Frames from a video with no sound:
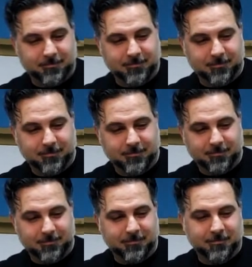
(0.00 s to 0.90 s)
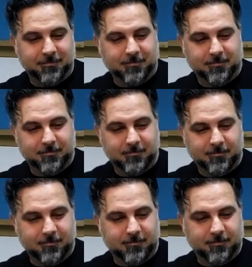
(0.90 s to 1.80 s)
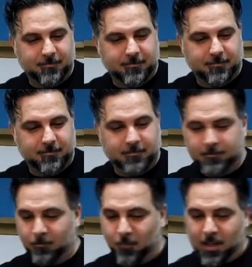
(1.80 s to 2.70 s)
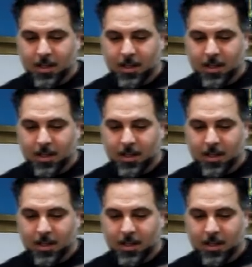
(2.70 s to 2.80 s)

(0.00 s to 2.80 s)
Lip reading: Nothing is said.